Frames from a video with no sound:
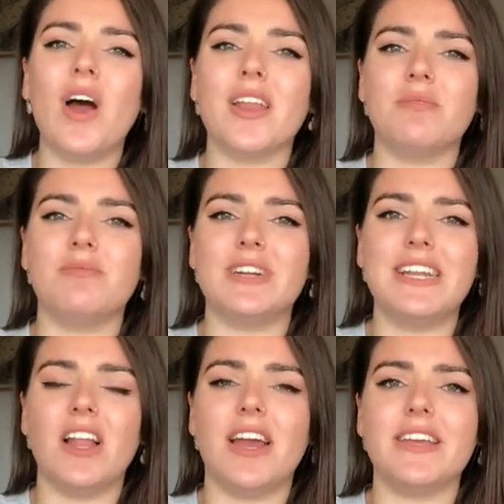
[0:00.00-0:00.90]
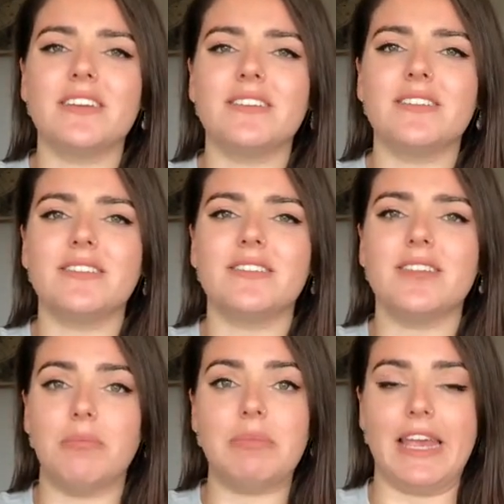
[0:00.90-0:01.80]
and I'm really like
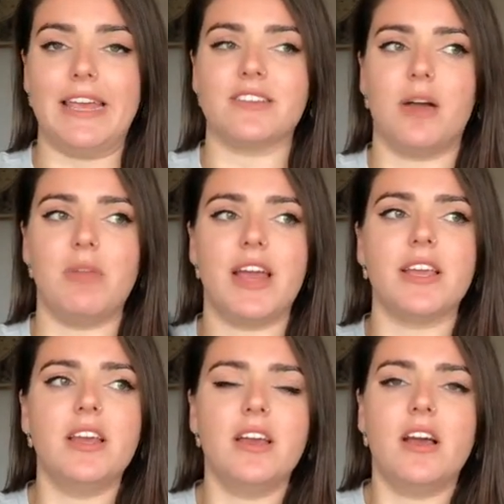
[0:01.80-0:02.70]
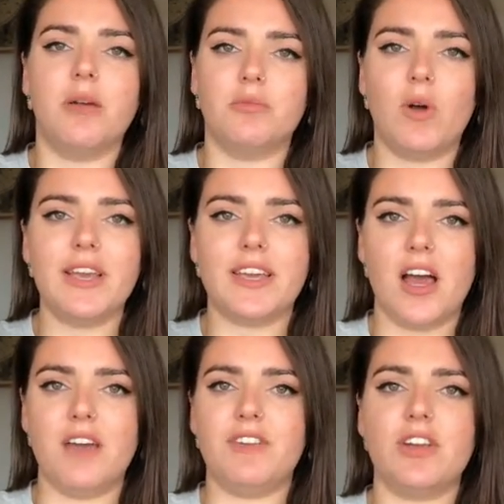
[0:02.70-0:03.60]
stumpy. So I'm quite
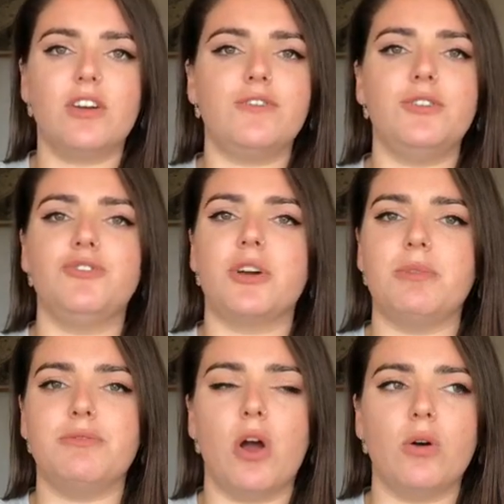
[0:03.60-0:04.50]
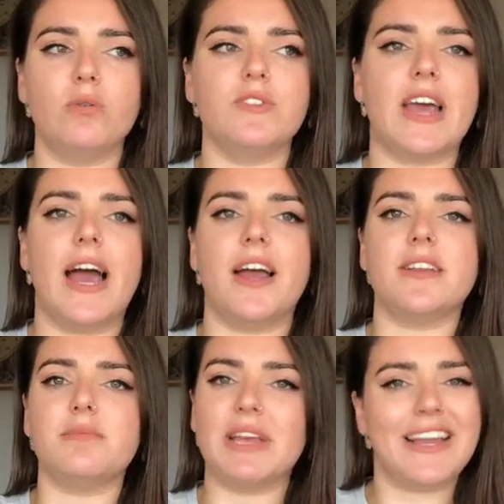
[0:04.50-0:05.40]
curvy. I've got a few chubby rolls
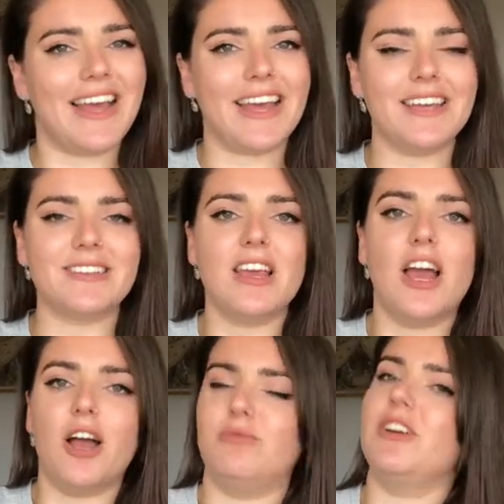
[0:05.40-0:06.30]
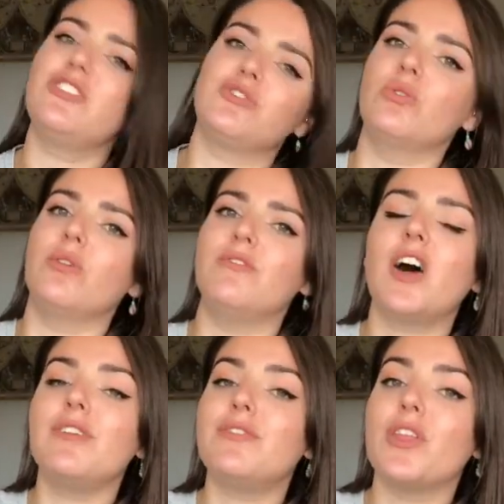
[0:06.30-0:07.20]
and big legs. I'm very short.
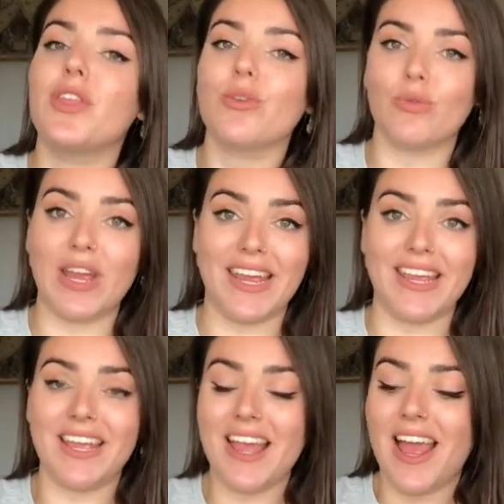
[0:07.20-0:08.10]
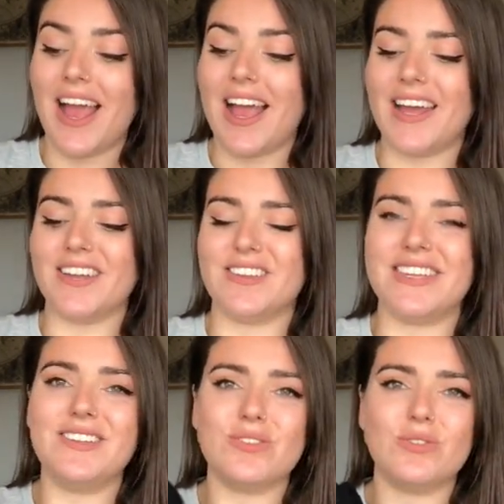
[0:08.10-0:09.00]
I'm 5'3", and
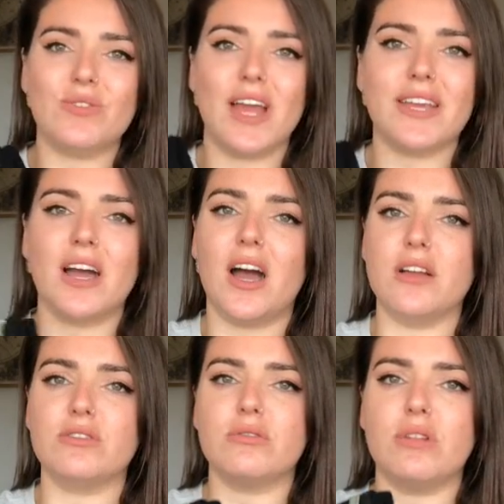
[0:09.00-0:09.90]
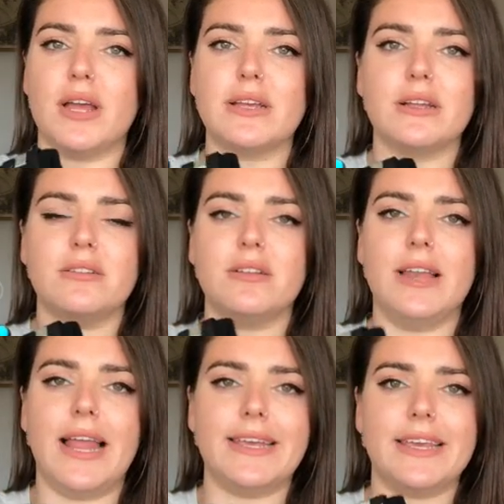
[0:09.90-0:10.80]
these sort of like cut like
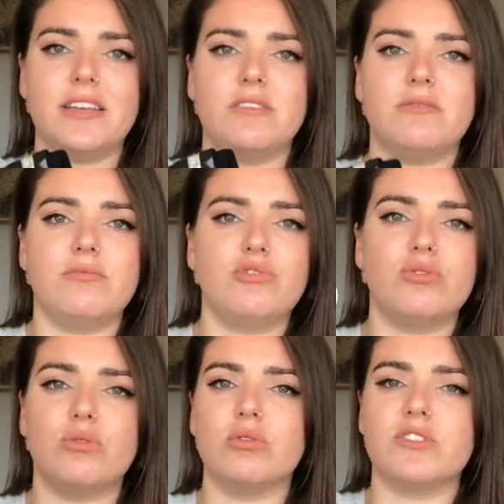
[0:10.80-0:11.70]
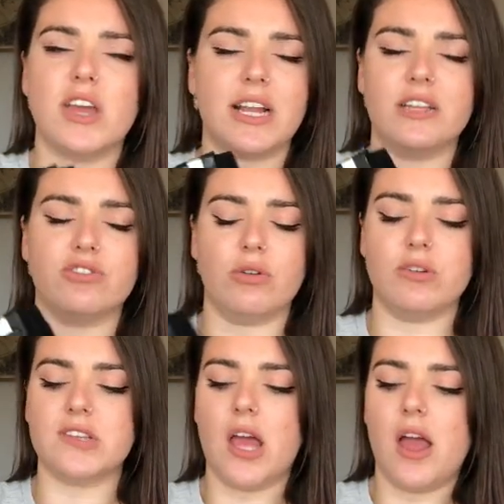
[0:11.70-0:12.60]
legging shorts, cycling
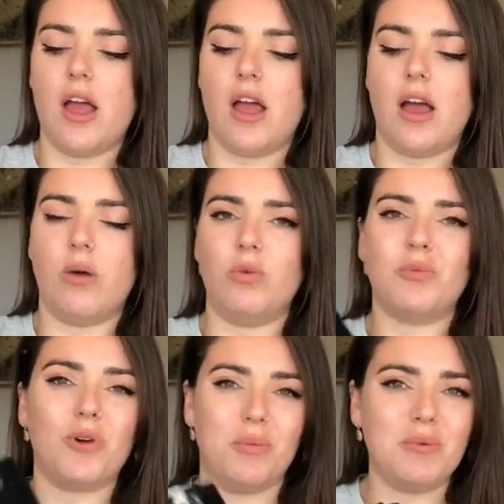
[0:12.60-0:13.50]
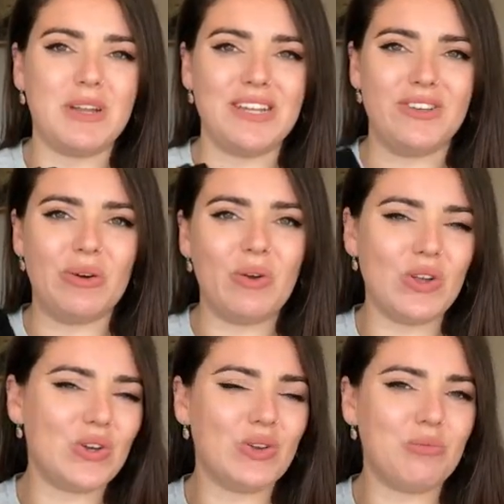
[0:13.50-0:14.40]
shorts, would probably not look good on